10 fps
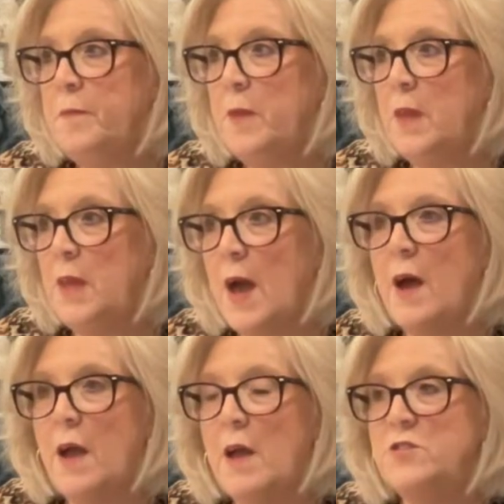
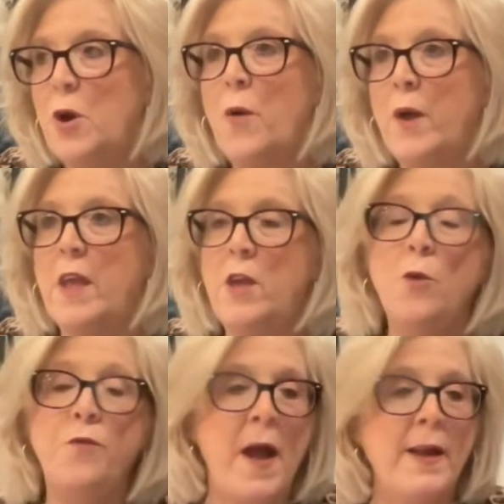Yeah, so
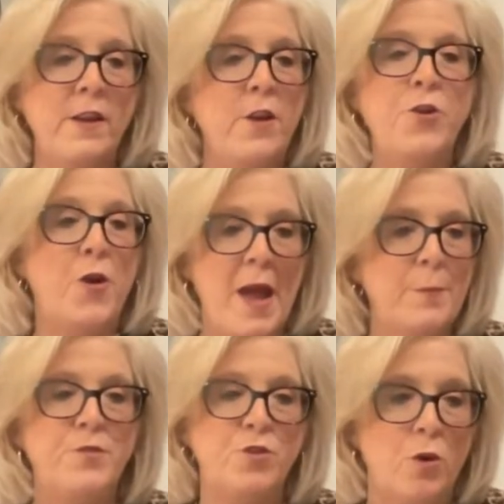you'll find it in your
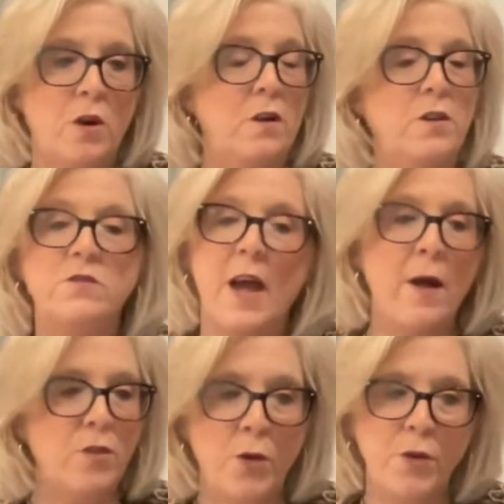app store. You'll
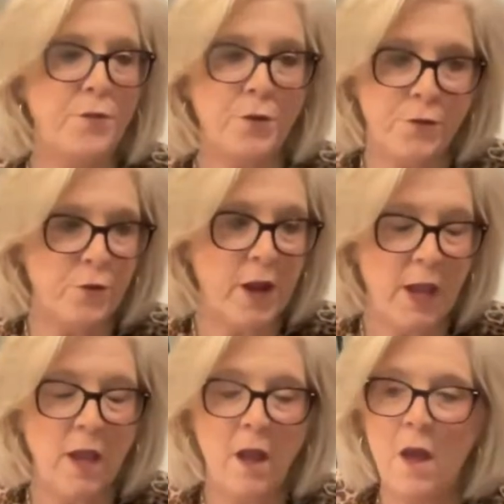download it for
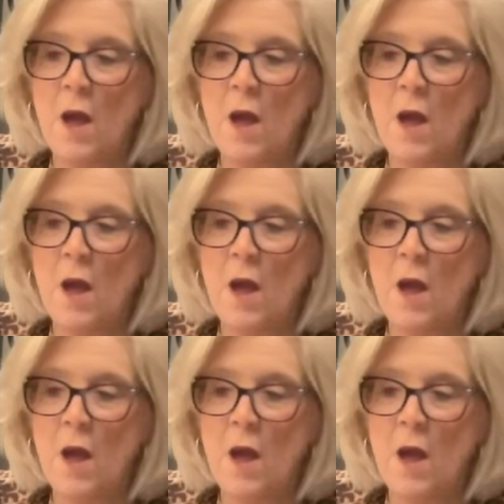free.